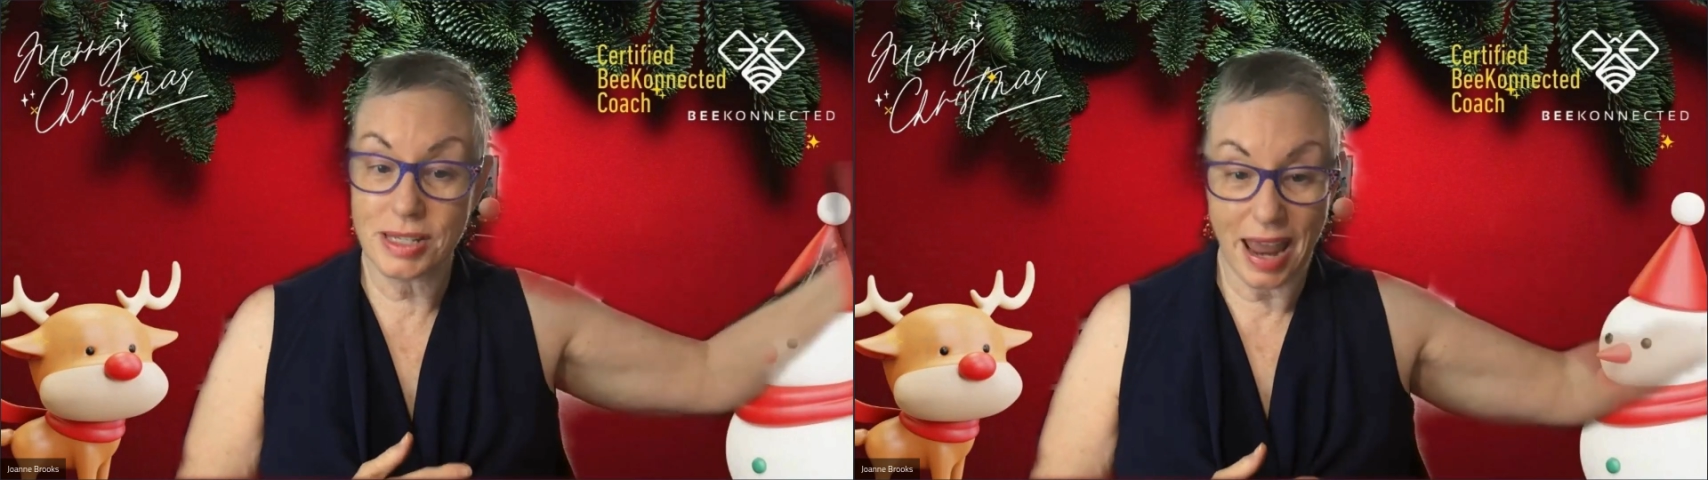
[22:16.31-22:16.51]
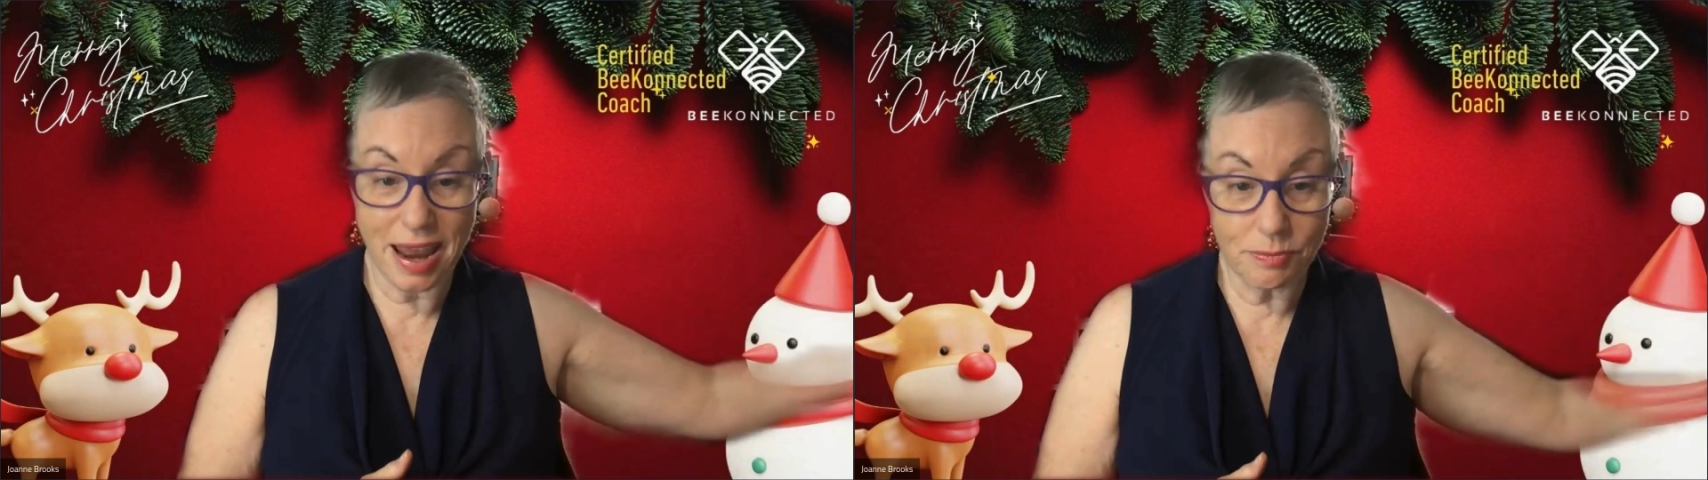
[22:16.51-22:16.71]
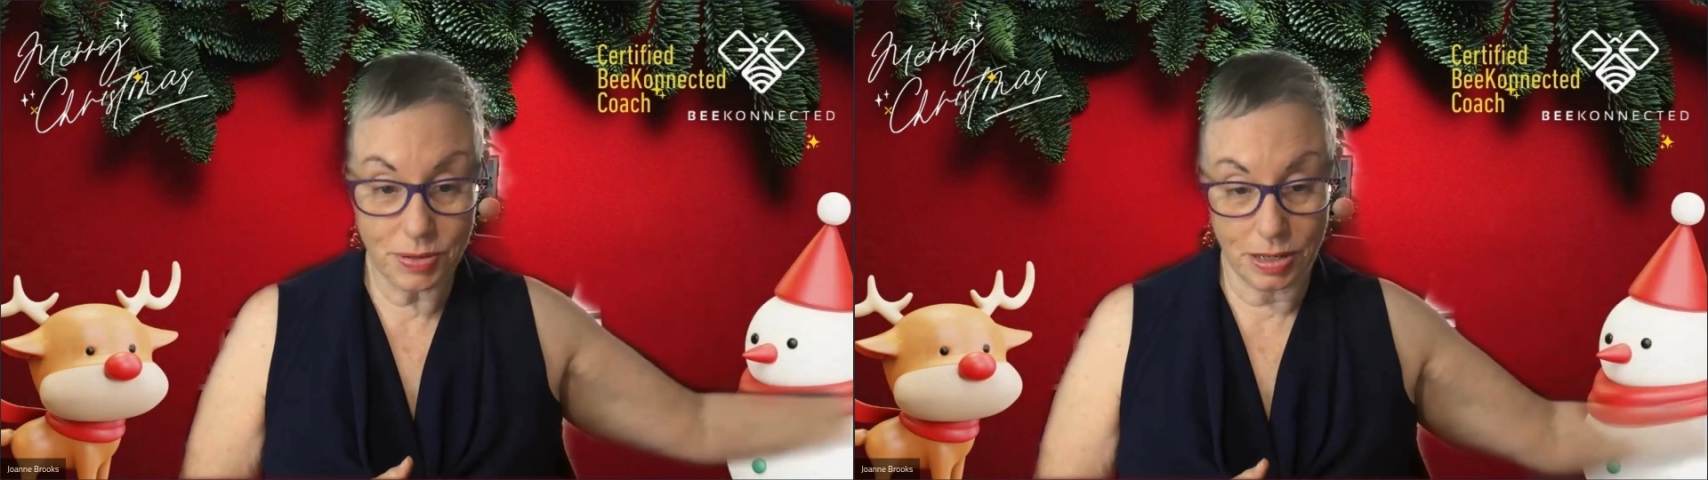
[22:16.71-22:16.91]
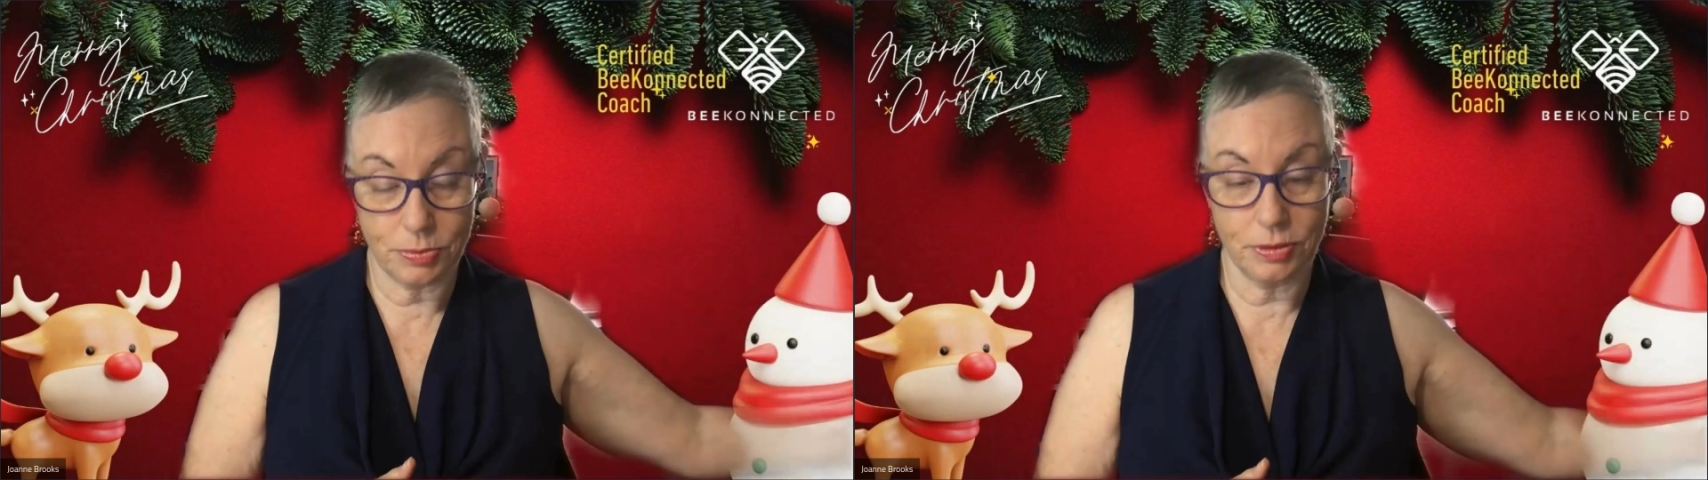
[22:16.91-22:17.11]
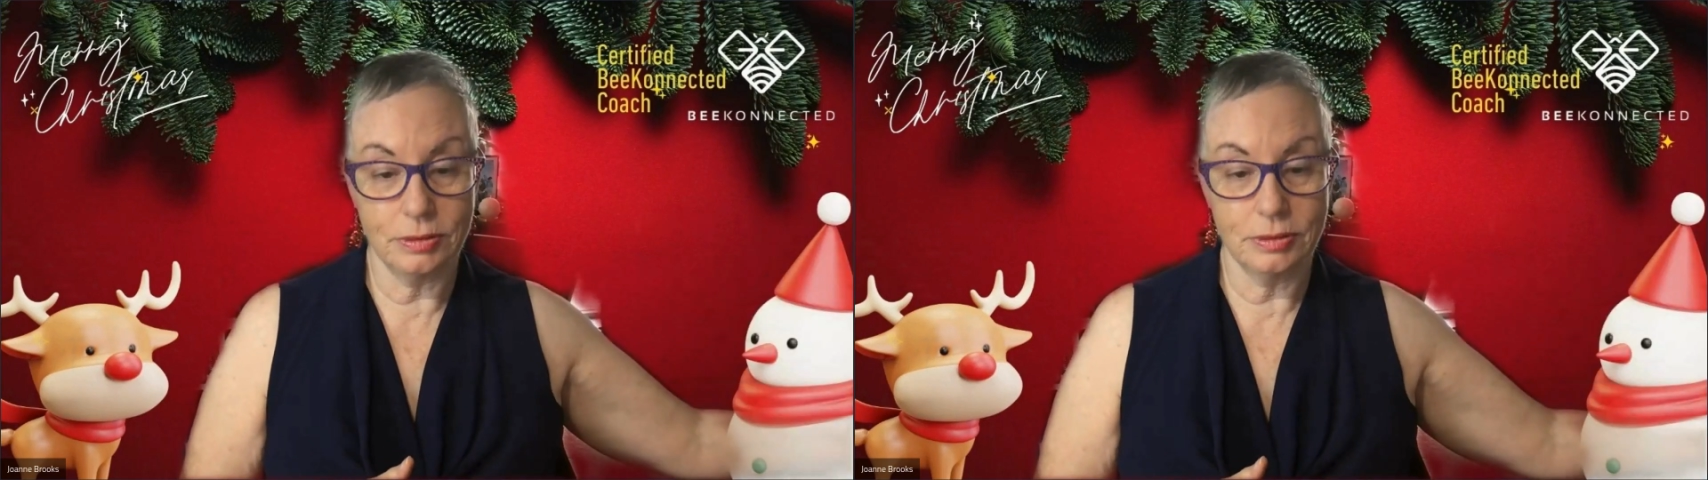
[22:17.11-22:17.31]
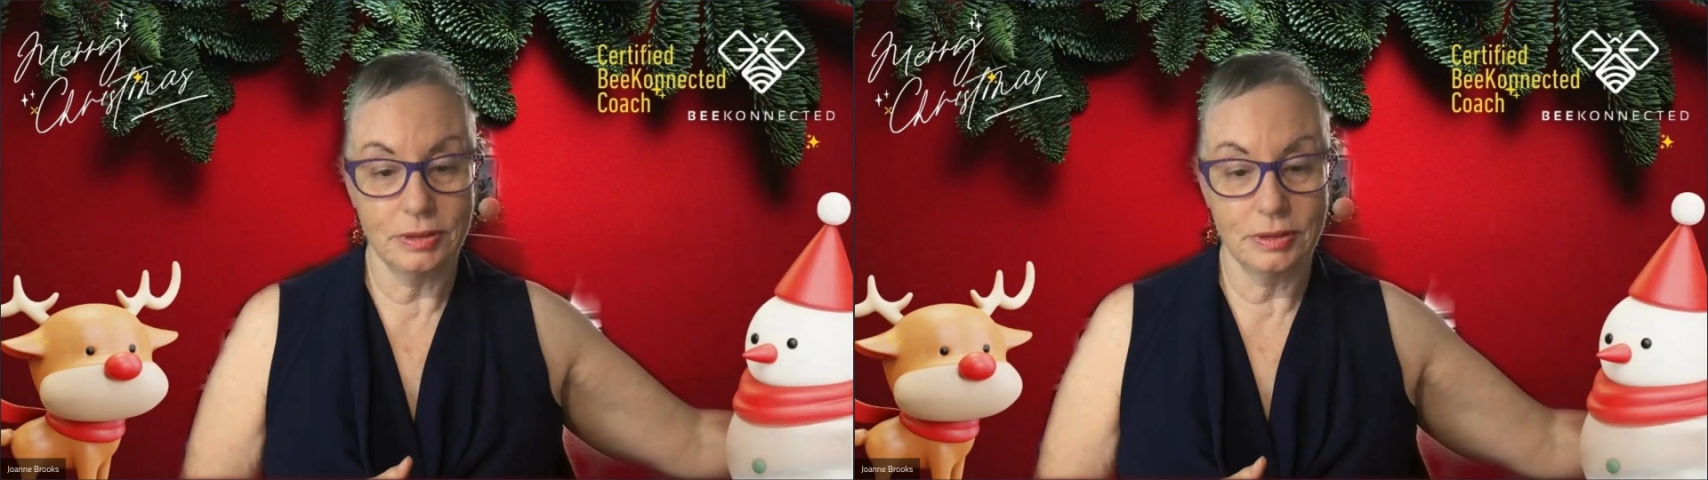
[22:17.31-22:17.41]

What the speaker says: 10 people,